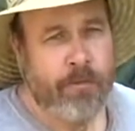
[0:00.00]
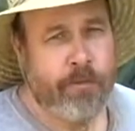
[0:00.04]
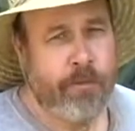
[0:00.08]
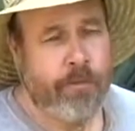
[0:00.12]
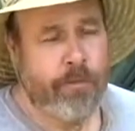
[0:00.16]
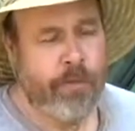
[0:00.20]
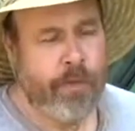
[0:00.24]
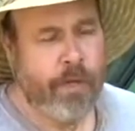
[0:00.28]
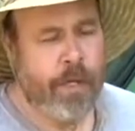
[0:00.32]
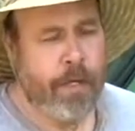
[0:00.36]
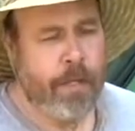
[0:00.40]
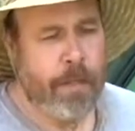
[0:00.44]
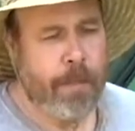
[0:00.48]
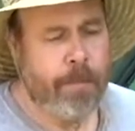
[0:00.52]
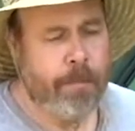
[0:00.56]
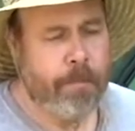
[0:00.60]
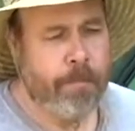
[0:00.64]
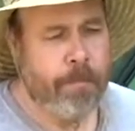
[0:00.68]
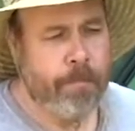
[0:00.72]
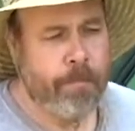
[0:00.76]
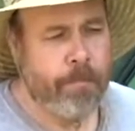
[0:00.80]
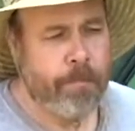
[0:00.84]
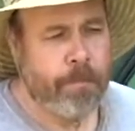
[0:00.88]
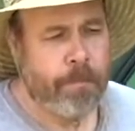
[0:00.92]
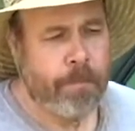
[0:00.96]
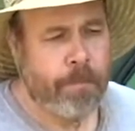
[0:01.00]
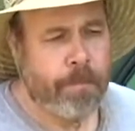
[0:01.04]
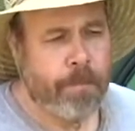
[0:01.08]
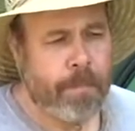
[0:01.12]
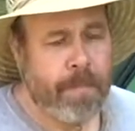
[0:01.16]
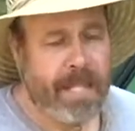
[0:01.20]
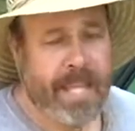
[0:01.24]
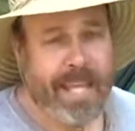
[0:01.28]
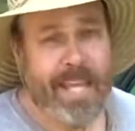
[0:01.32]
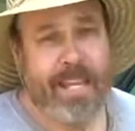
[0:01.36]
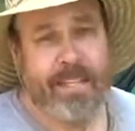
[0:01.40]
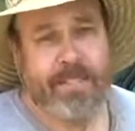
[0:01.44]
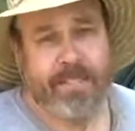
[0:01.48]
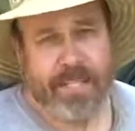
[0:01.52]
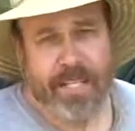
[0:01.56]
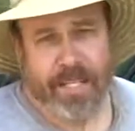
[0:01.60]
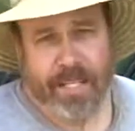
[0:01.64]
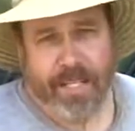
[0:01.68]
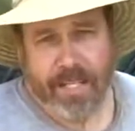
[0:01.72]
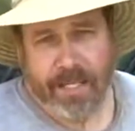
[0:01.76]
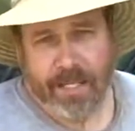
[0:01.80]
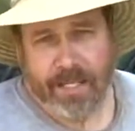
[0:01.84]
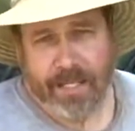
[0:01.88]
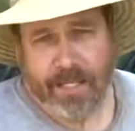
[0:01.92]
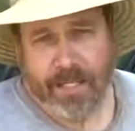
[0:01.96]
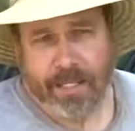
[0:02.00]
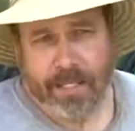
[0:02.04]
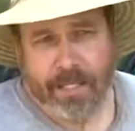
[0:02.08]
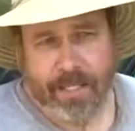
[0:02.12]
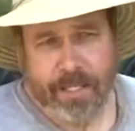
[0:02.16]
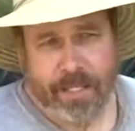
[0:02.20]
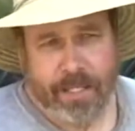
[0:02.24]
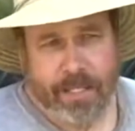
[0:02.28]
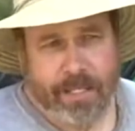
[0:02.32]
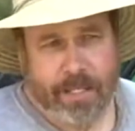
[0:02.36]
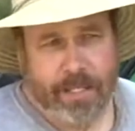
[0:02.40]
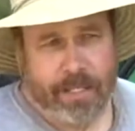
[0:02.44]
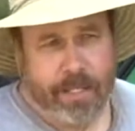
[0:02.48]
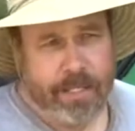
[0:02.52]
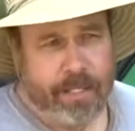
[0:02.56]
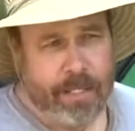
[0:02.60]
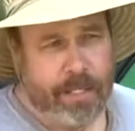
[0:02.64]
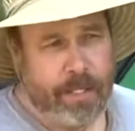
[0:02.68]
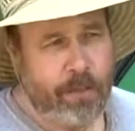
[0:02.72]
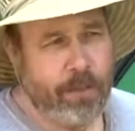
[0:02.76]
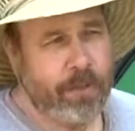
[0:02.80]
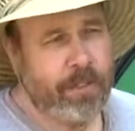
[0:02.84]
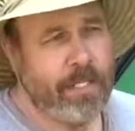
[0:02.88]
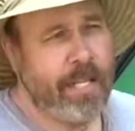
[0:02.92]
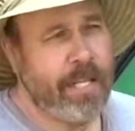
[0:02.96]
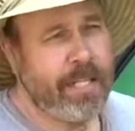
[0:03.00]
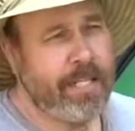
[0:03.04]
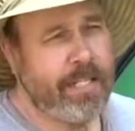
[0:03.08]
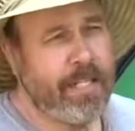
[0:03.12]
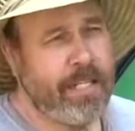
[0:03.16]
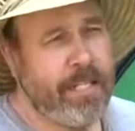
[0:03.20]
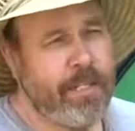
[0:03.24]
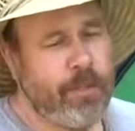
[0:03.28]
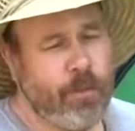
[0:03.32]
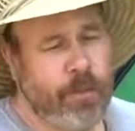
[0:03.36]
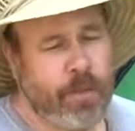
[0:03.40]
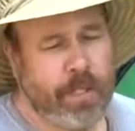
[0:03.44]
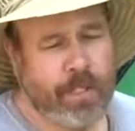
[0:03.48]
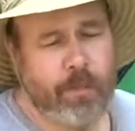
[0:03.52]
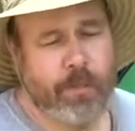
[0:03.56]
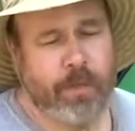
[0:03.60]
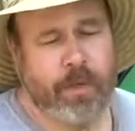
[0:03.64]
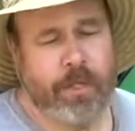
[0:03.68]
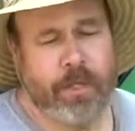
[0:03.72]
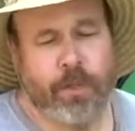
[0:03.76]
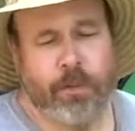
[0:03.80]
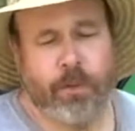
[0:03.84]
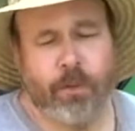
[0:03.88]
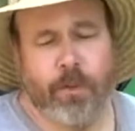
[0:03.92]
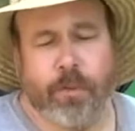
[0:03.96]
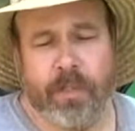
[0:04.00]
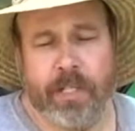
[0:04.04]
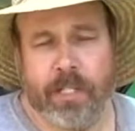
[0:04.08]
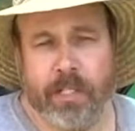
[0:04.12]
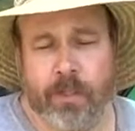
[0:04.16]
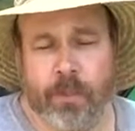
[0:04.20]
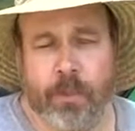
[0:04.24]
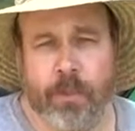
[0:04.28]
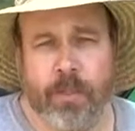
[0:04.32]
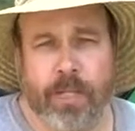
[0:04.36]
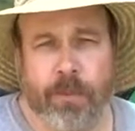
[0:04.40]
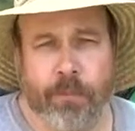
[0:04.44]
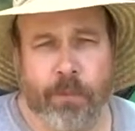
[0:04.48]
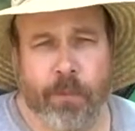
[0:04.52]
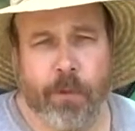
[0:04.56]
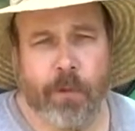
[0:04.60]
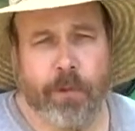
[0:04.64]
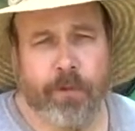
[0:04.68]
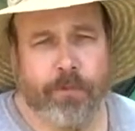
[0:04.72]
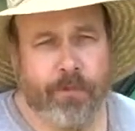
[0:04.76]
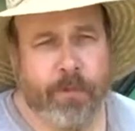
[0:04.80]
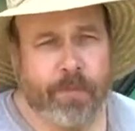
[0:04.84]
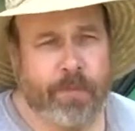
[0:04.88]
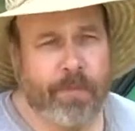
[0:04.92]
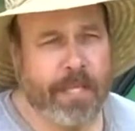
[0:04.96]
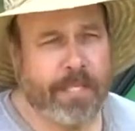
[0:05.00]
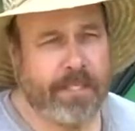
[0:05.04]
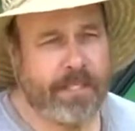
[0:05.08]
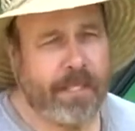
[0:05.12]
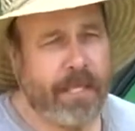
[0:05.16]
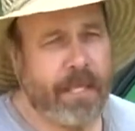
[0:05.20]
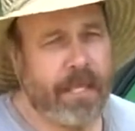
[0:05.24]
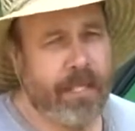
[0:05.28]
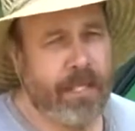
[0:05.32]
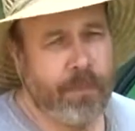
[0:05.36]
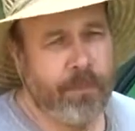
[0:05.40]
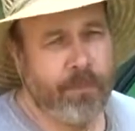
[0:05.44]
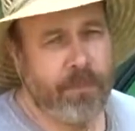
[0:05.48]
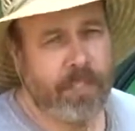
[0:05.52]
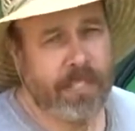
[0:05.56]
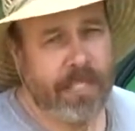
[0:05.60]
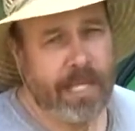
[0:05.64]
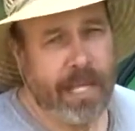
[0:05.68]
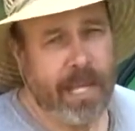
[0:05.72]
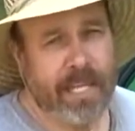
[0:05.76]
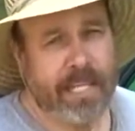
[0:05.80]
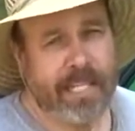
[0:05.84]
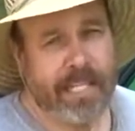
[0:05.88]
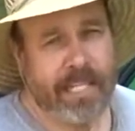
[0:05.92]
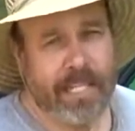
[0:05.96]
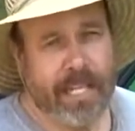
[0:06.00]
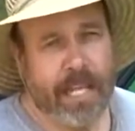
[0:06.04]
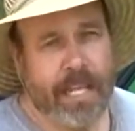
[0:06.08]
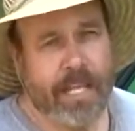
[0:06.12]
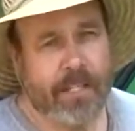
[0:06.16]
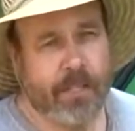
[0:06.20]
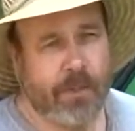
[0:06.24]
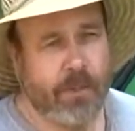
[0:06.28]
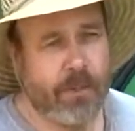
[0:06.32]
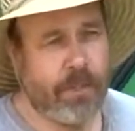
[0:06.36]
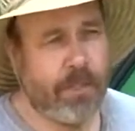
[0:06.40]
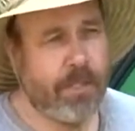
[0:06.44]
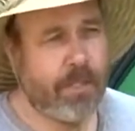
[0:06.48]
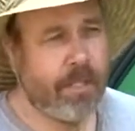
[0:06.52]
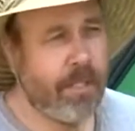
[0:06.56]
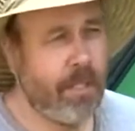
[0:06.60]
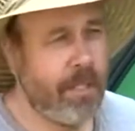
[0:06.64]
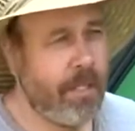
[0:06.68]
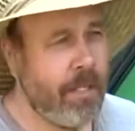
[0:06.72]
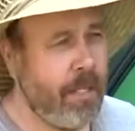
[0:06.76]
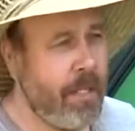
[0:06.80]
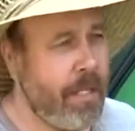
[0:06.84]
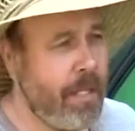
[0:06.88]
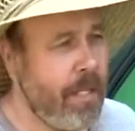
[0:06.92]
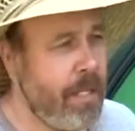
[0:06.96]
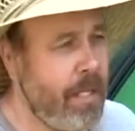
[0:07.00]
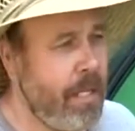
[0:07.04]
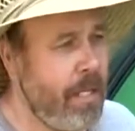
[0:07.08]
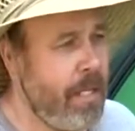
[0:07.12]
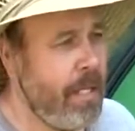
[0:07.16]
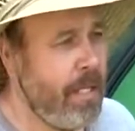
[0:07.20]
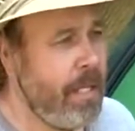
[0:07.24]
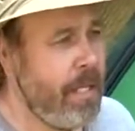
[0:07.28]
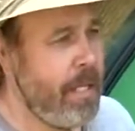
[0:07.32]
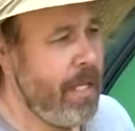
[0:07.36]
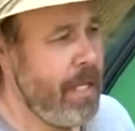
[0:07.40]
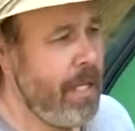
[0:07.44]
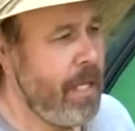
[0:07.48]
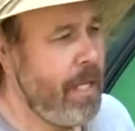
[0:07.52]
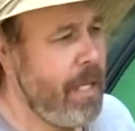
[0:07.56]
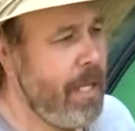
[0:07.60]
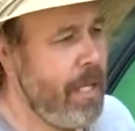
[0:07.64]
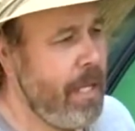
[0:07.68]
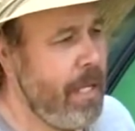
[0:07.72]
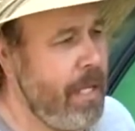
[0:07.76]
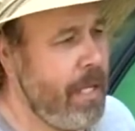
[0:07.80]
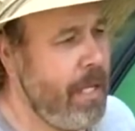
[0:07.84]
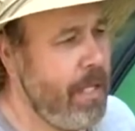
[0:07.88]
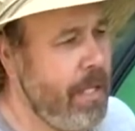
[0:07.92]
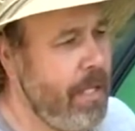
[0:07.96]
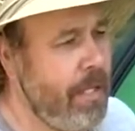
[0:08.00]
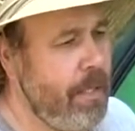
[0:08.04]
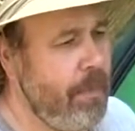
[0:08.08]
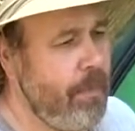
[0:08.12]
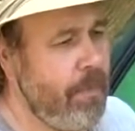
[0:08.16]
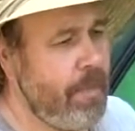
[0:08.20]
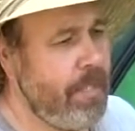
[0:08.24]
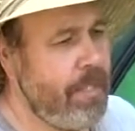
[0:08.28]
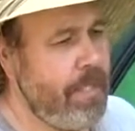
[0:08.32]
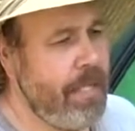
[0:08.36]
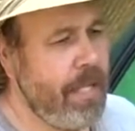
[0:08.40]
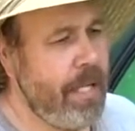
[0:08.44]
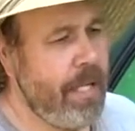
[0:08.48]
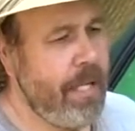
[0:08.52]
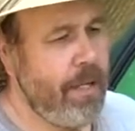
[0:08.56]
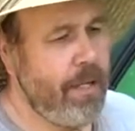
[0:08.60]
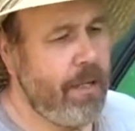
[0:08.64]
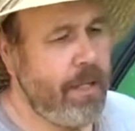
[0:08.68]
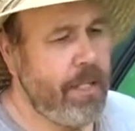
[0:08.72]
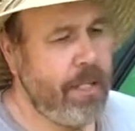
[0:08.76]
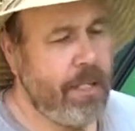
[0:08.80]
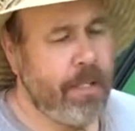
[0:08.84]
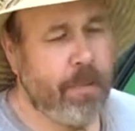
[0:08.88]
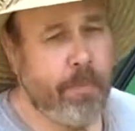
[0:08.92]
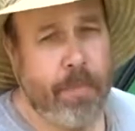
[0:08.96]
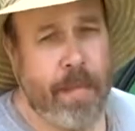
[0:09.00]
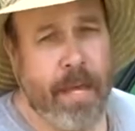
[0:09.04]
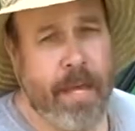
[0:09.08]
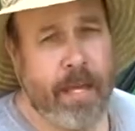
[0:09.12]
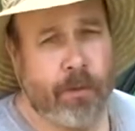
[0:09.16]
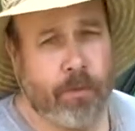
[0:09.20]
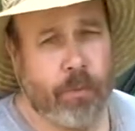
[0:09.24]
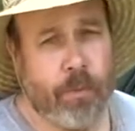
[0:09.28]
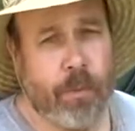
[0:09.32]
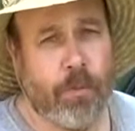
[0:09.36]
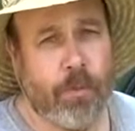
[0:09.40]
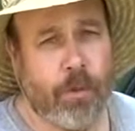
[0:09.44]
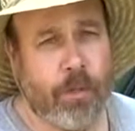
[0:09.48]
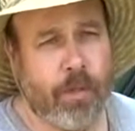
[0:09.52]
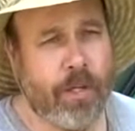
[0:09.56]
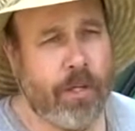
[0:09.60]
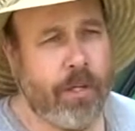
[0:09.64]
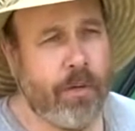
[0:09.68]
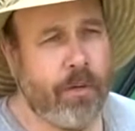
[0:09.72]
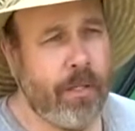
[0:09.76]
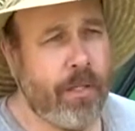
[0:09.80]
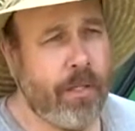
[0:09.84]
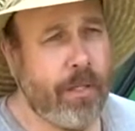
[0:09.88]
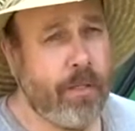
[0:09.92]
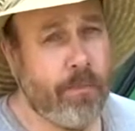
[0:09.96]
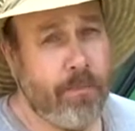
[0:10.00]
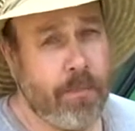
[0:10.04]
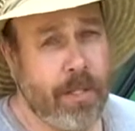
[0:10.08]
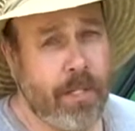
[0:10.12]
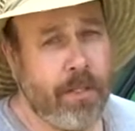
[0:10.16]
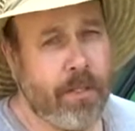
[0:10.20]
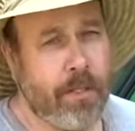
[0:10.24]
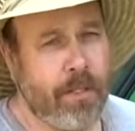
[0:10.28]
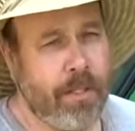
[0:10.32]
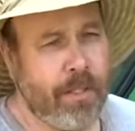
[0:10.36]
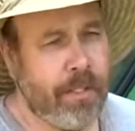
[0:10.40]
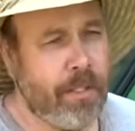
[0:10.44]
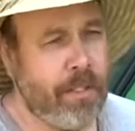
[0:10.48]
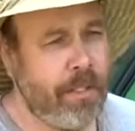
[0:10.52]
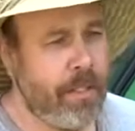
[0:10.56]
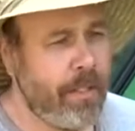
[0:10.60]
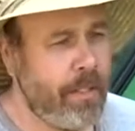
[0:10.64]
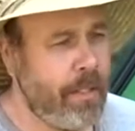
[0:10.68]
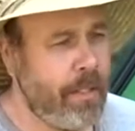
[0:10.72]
from SK. It was 1921 or 22 they bought it from SK, and it was 90 acres, and it was down in the Back River area of Maryland.